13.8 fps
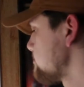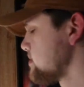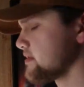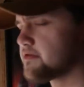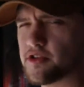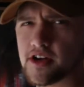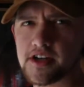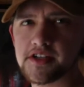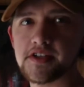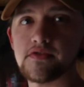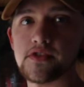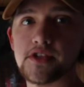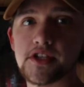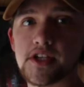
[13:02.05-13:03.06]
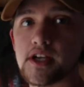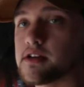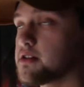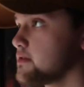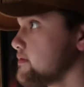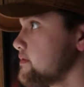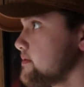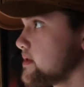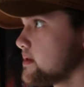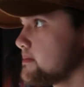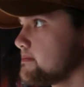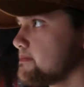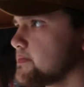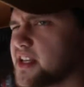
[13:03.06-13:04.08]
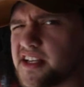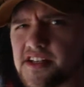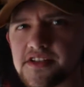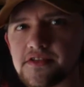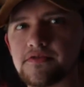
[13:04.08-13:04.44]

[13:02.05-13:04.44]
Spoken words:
But for us, for the sake of ease